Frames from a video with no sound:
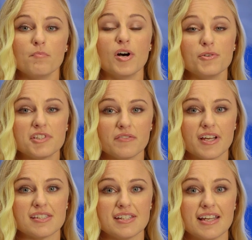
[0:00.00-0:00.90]
Most of
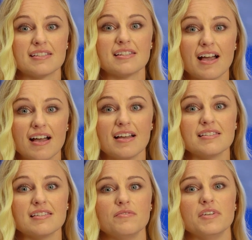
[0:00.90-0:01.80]
us take
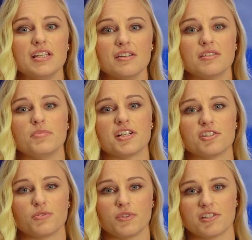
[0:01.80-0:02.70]
tons of videos and
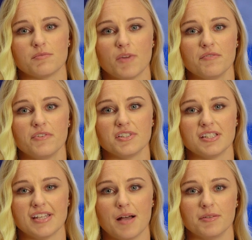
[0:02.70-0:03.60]
pictures with your smartphones
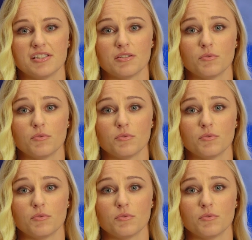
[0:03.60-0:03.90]
and tablets,